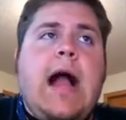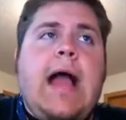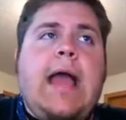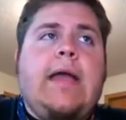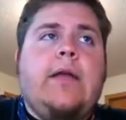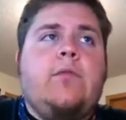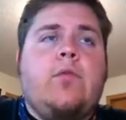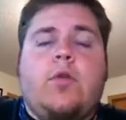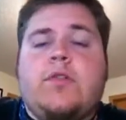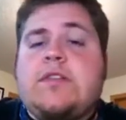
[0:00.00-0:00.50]

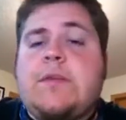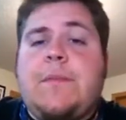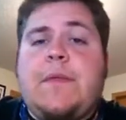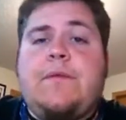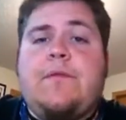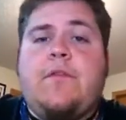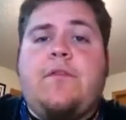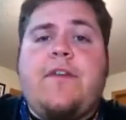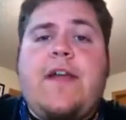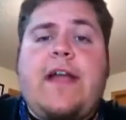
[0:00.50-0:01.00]
I wrote
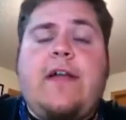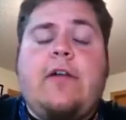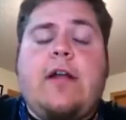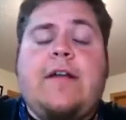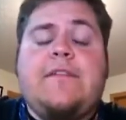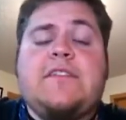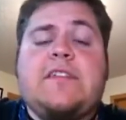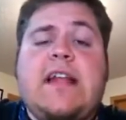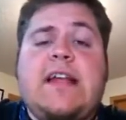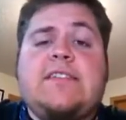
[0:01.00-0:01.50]
something for
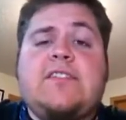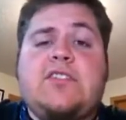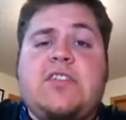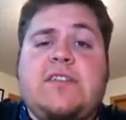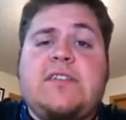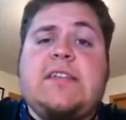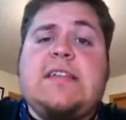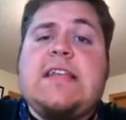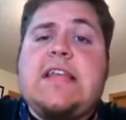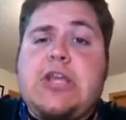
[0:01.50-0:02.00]
FanGraphs that I
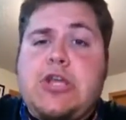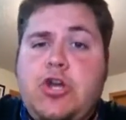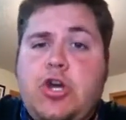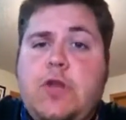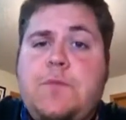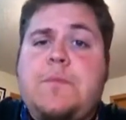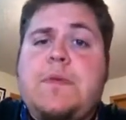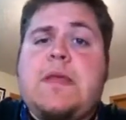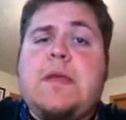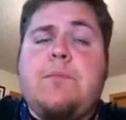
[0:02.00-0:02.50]
suggested he
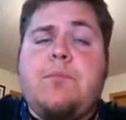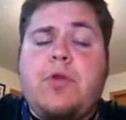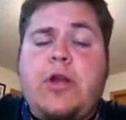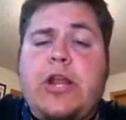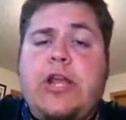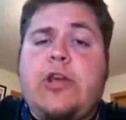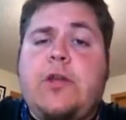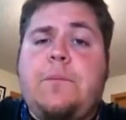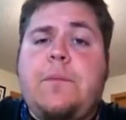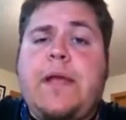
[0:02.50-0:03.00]
could be a
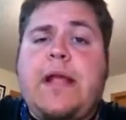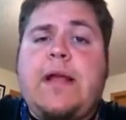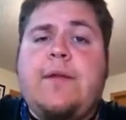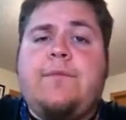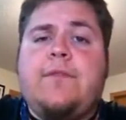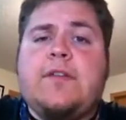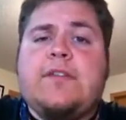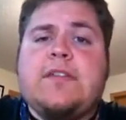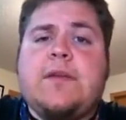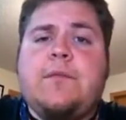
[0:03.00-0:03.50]
pretty good
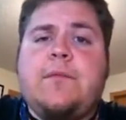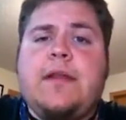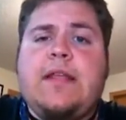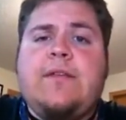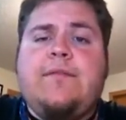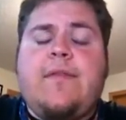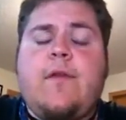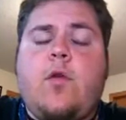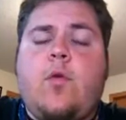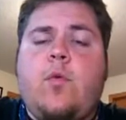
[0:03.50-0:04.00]
pickup for
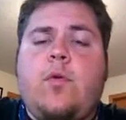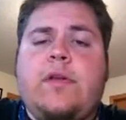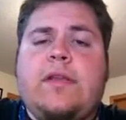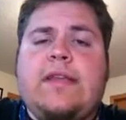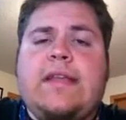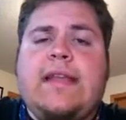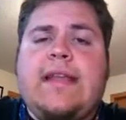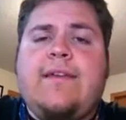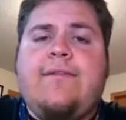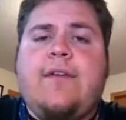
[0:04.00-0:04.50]
somebody if they were
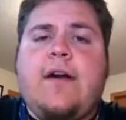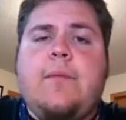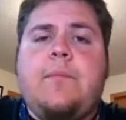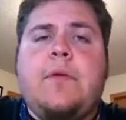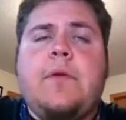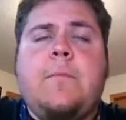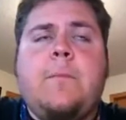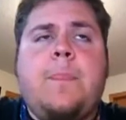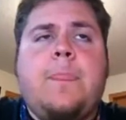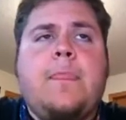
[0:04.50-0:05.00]
willing to give
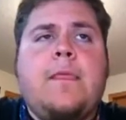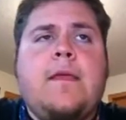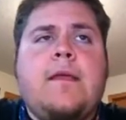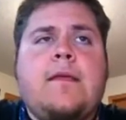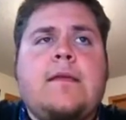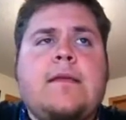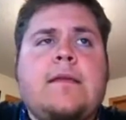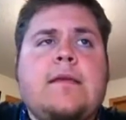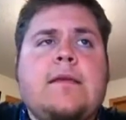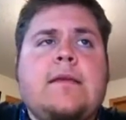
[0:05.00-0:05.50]
up
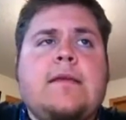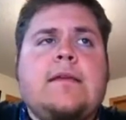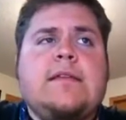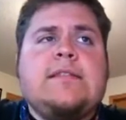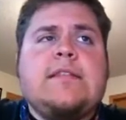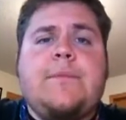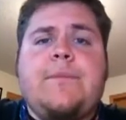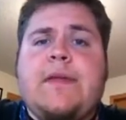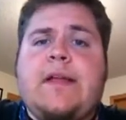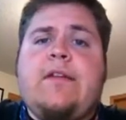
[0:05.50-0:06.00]

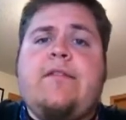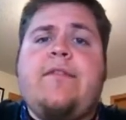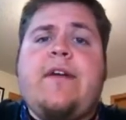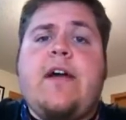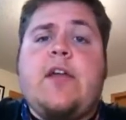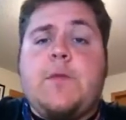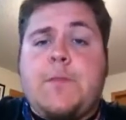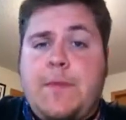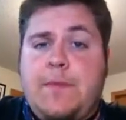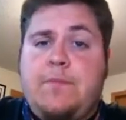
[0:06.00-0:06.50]
something of
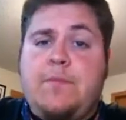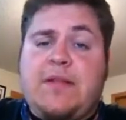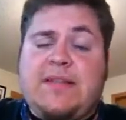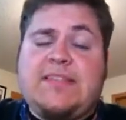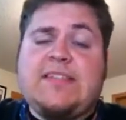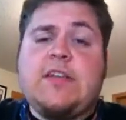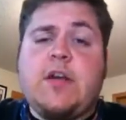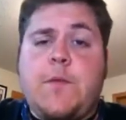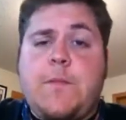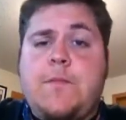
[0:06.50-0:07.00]
value, but
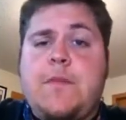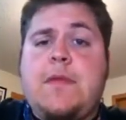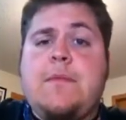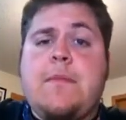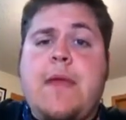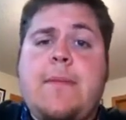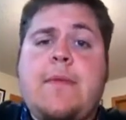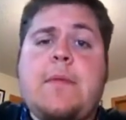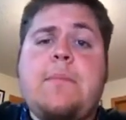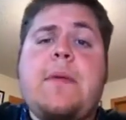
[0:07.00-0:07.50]
still be
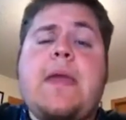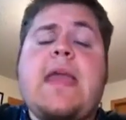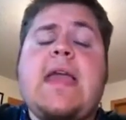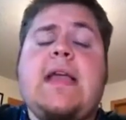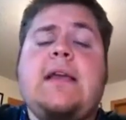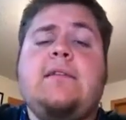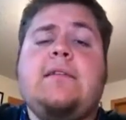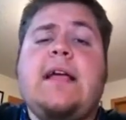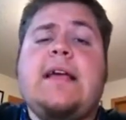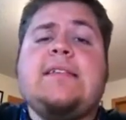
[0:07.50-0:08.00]
maybe
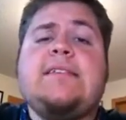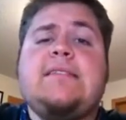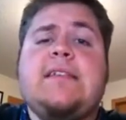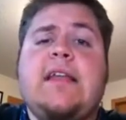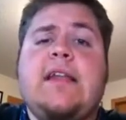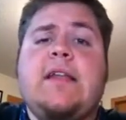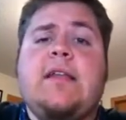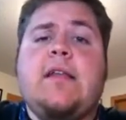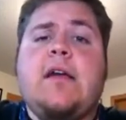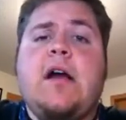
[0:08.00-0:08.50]
paying less
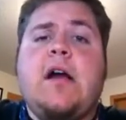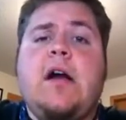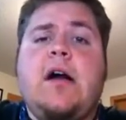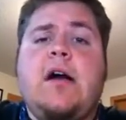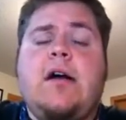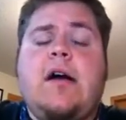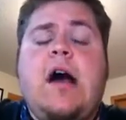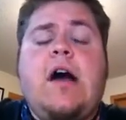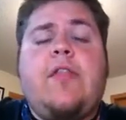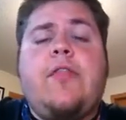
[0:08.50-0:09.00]
than
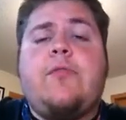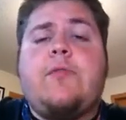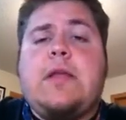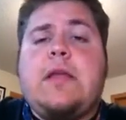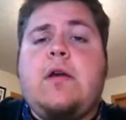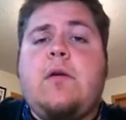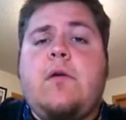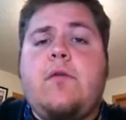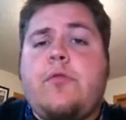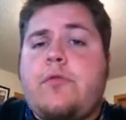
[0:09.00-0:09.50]
a
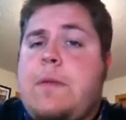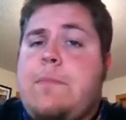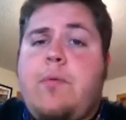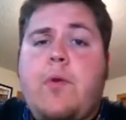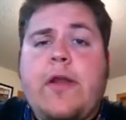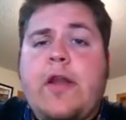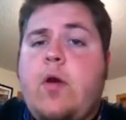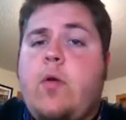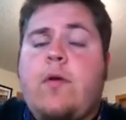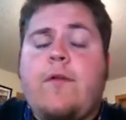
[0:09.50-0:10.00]

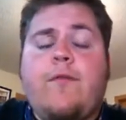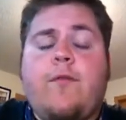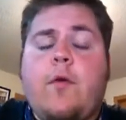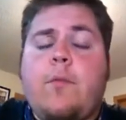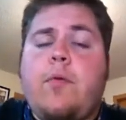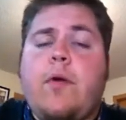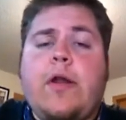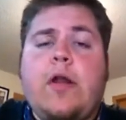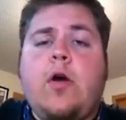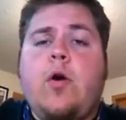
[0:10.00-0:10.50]
3.0 or
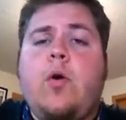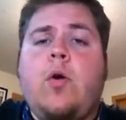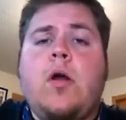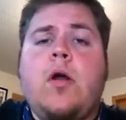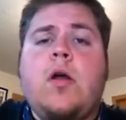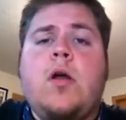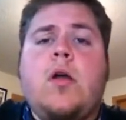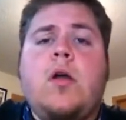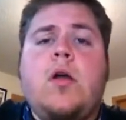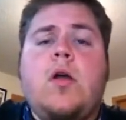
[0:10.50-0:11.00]
4.0
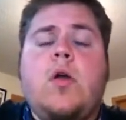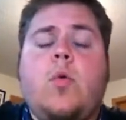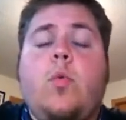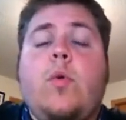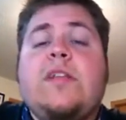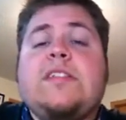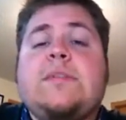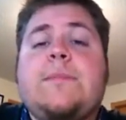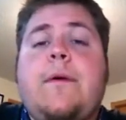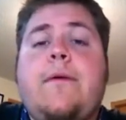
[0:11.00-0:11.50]

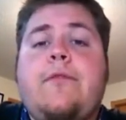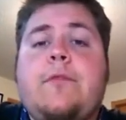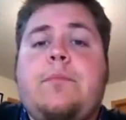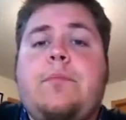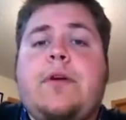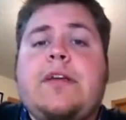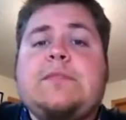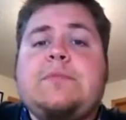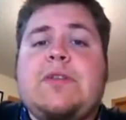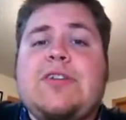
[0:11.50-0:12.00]
wins above
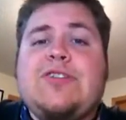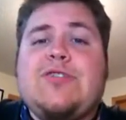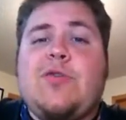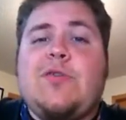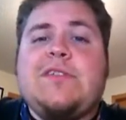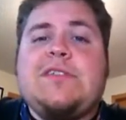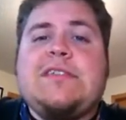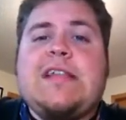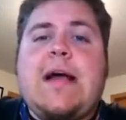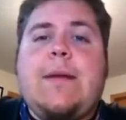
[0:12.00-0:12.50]
replacement
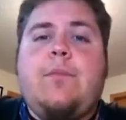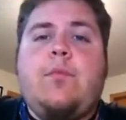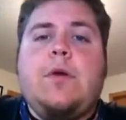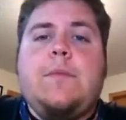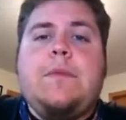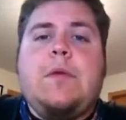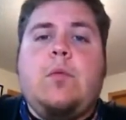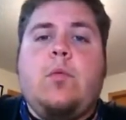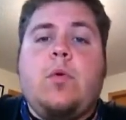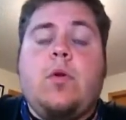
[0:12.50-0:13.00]
shortstop
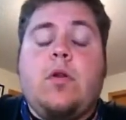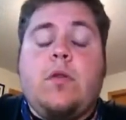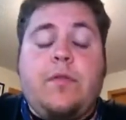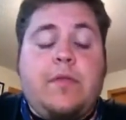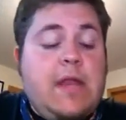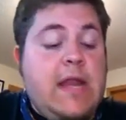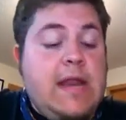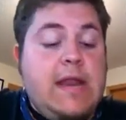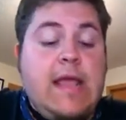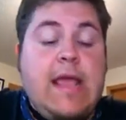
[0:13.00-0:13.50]
would be
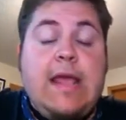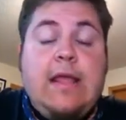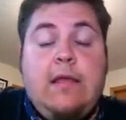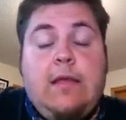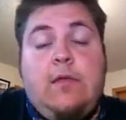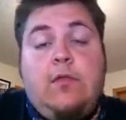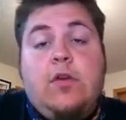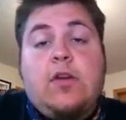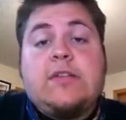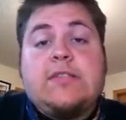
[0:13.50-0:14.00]
worth. And
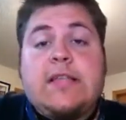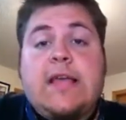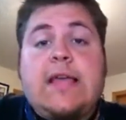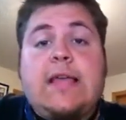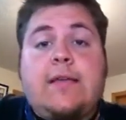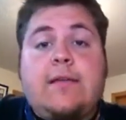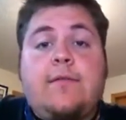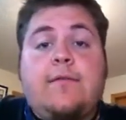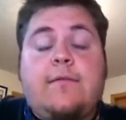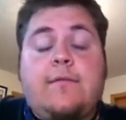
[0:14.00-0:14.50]
it looks
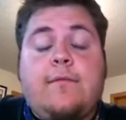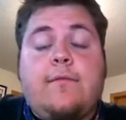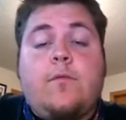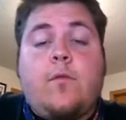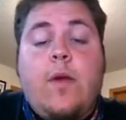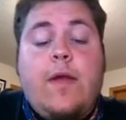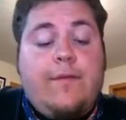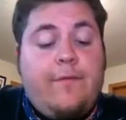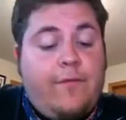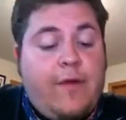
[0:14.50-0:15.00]
like,
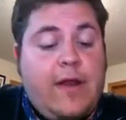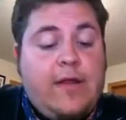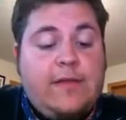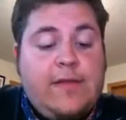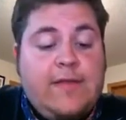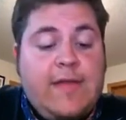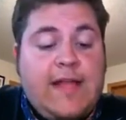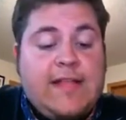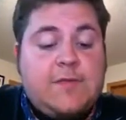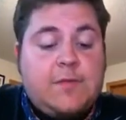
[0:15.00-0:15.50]
quite
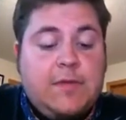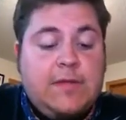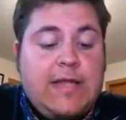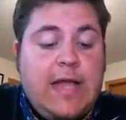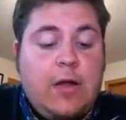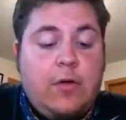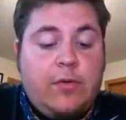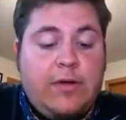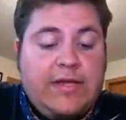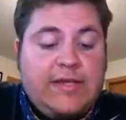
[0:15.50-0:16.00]
frankly, that's what
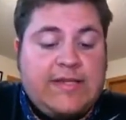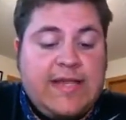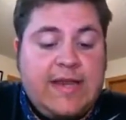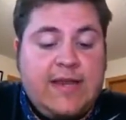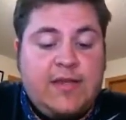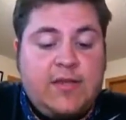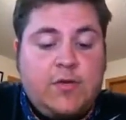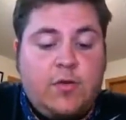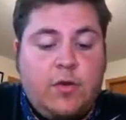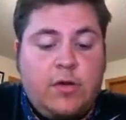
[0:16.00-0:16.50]
Lowry is
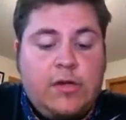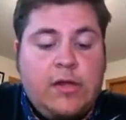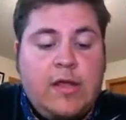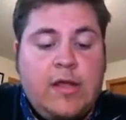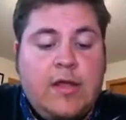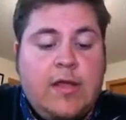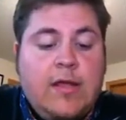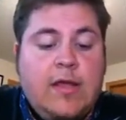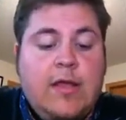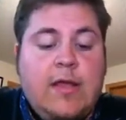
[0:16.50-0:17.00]
headed toward.
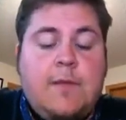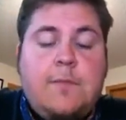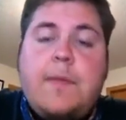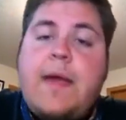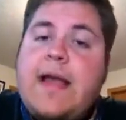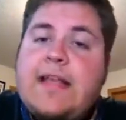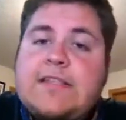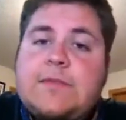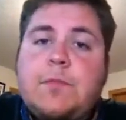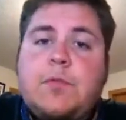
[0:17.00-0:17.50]

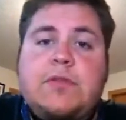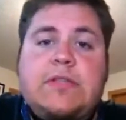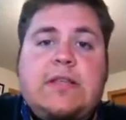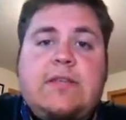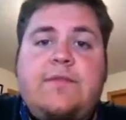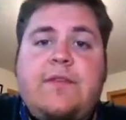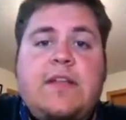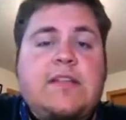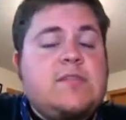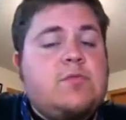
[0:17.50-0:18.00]
Passable
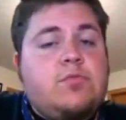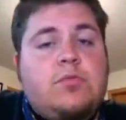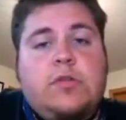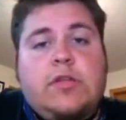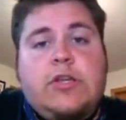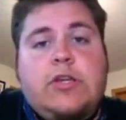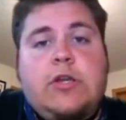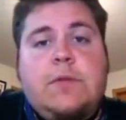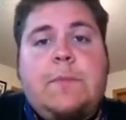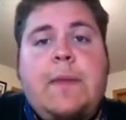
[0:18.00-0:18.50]
defense,
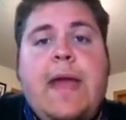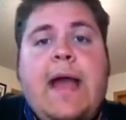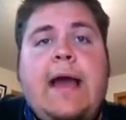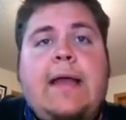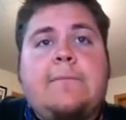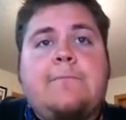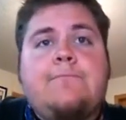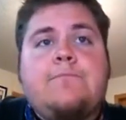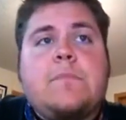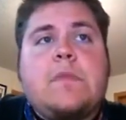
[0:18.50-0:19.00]
really good
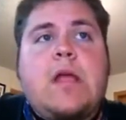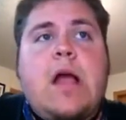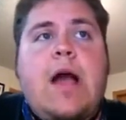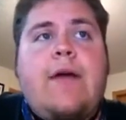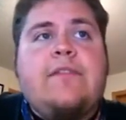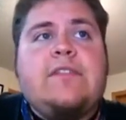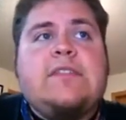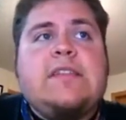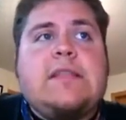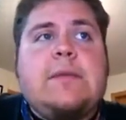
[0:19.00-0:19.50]
bat.
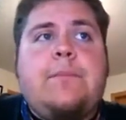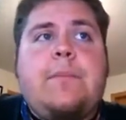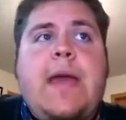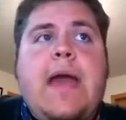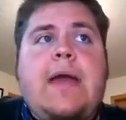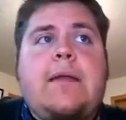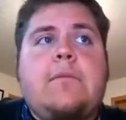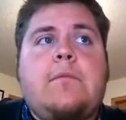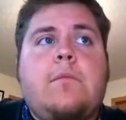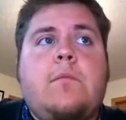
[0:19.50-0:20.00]
Obviously the
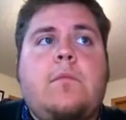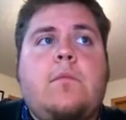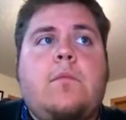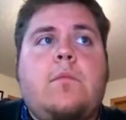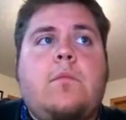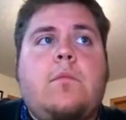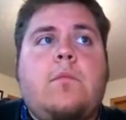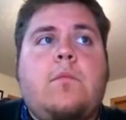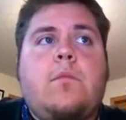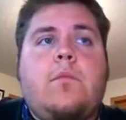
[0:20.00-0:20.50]
bat
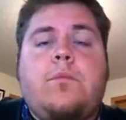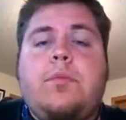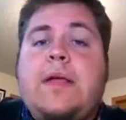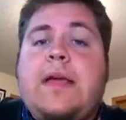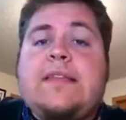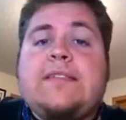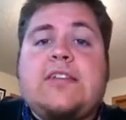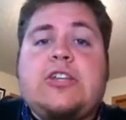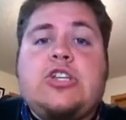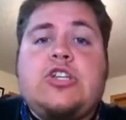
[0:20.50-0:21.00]

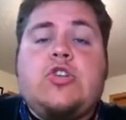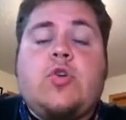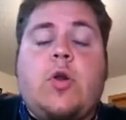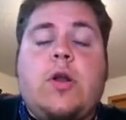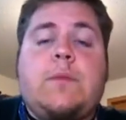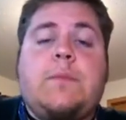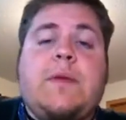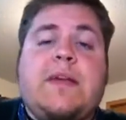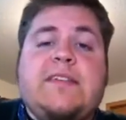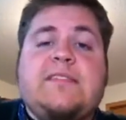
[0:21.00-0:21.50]
plays it
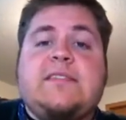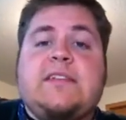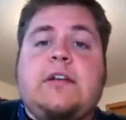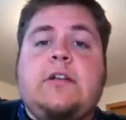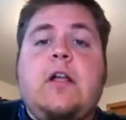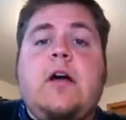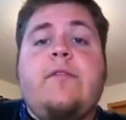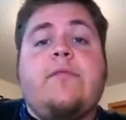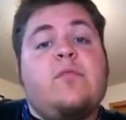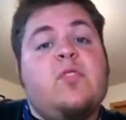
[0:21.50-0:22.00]
short because the
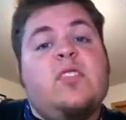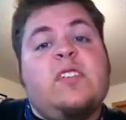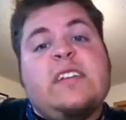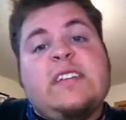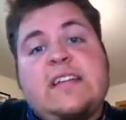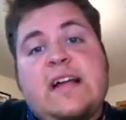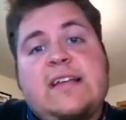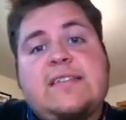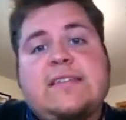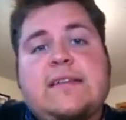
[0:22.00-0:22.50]
glove
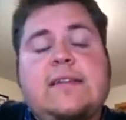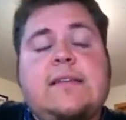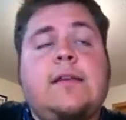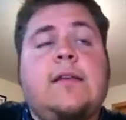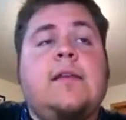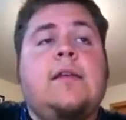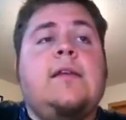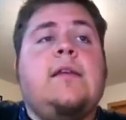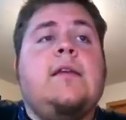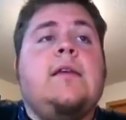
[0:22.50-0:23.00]
really doesn't.